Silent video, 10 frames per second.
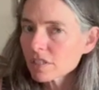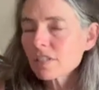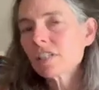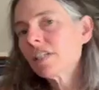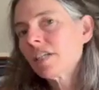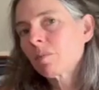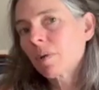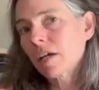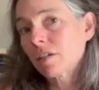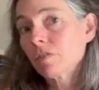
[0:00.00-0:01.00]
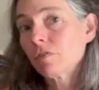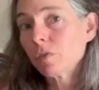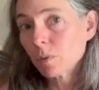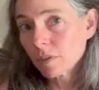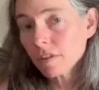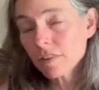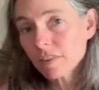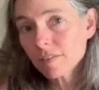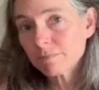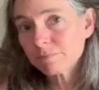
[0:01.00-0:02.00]
to knitting back and forth.
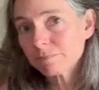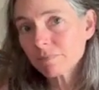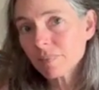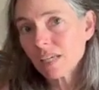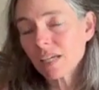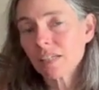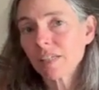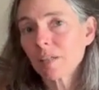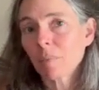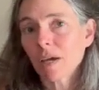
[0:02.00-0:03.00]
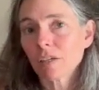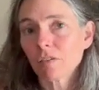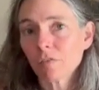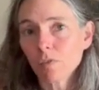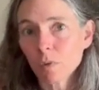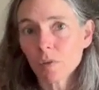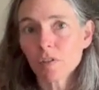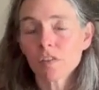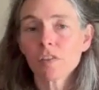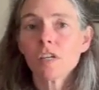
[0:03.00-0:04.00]
And knitting back and
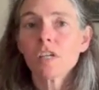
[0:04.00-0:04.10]
forth,